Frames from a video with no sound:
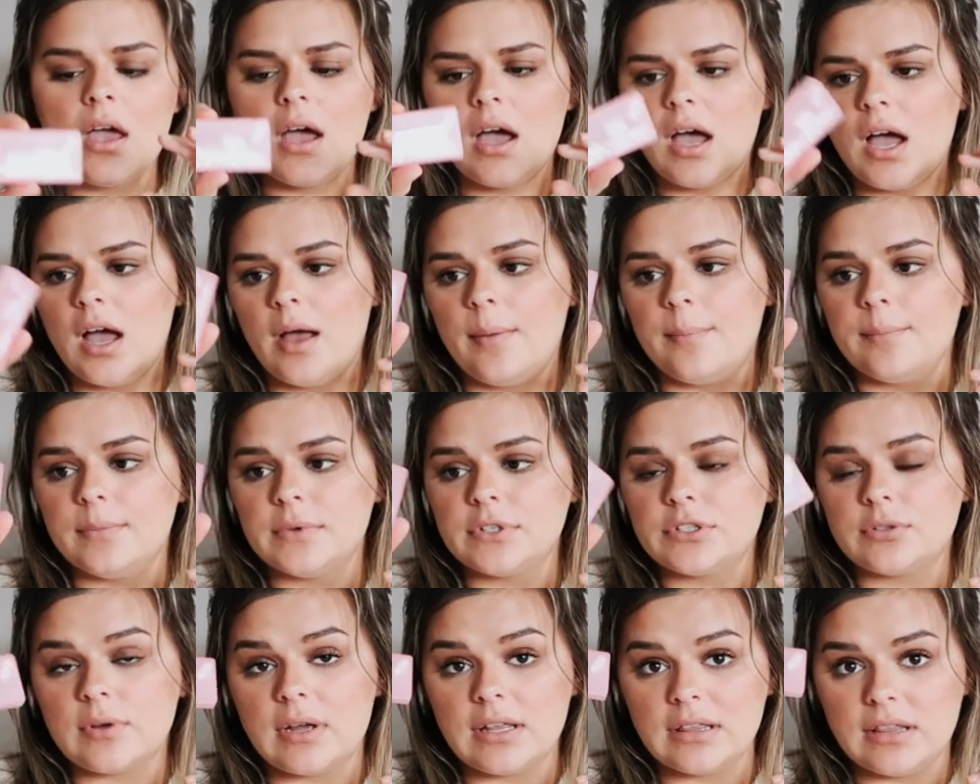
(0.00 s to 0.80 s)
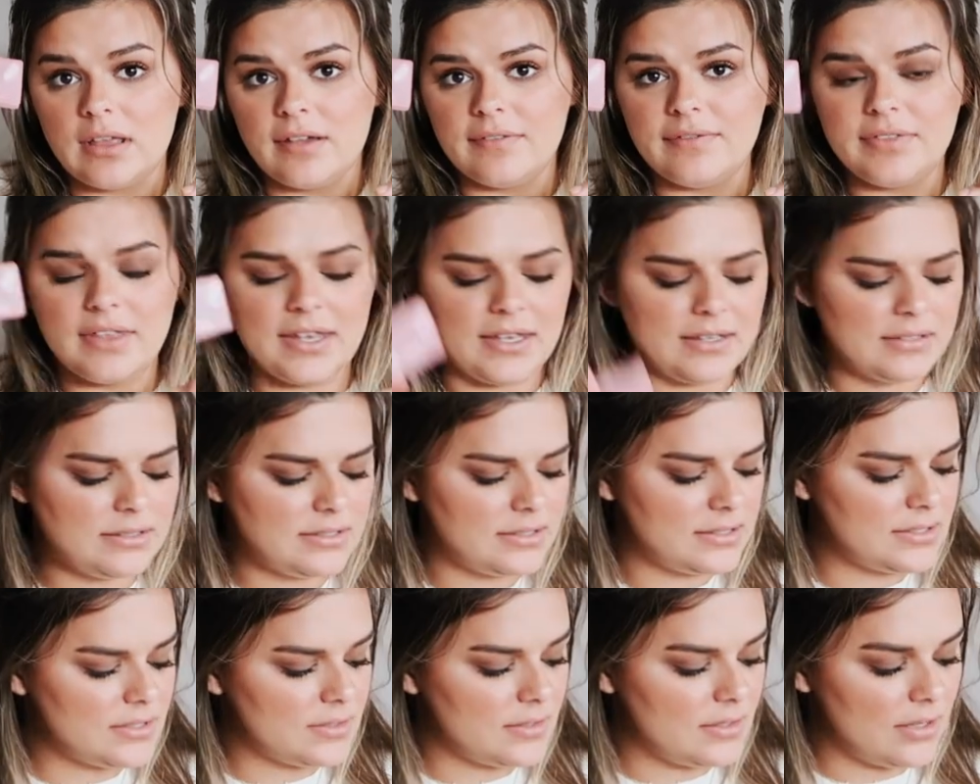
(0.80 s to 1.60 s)
Um, so I love
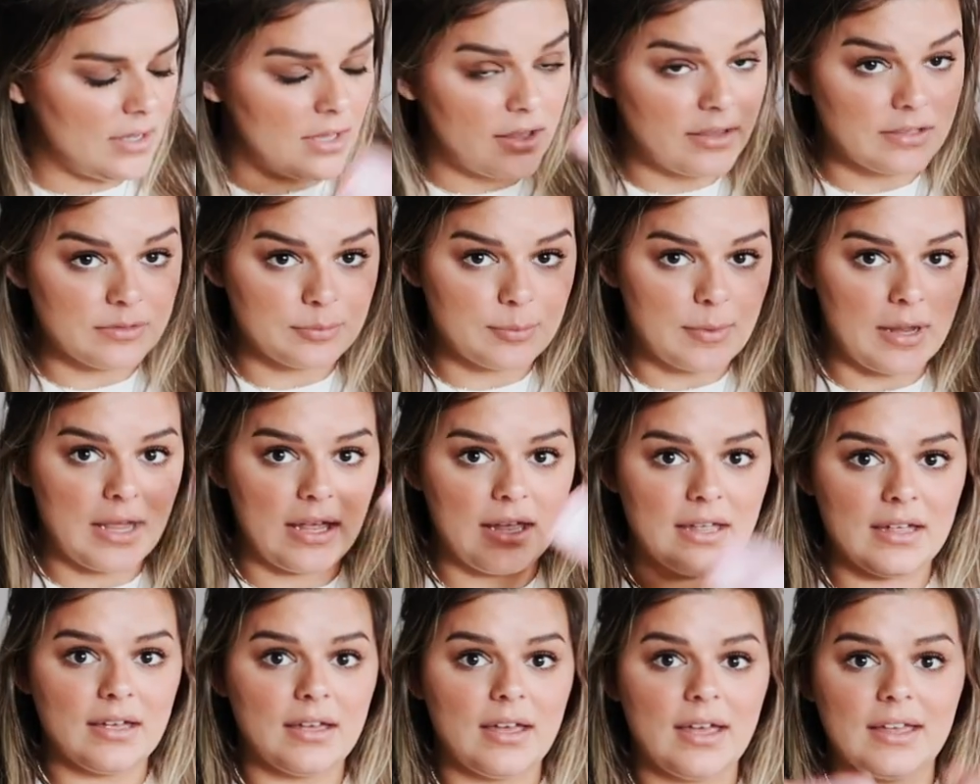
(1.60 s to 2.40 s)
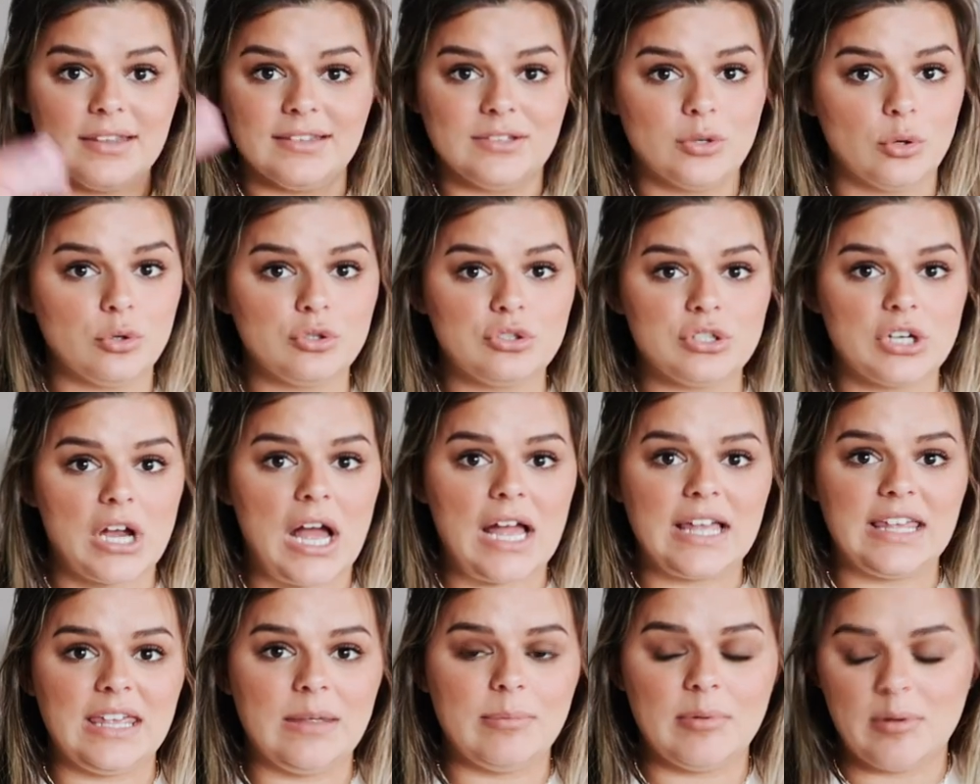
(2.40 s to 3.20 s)
this. It's my, I told you
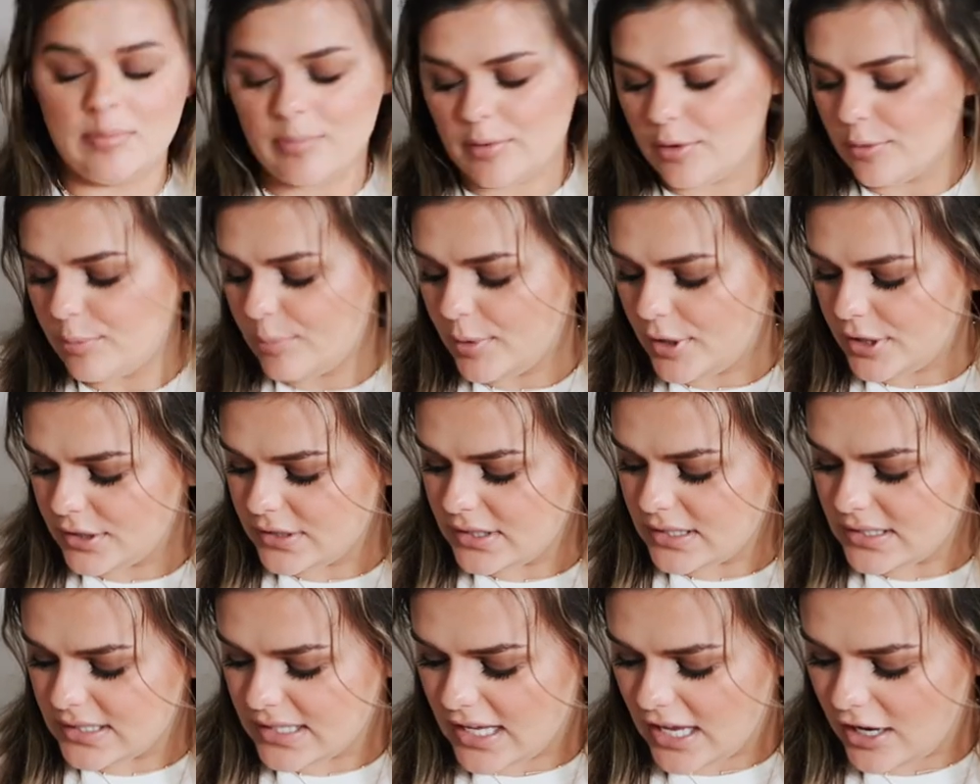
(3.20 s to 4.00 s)
I keep it in both purses.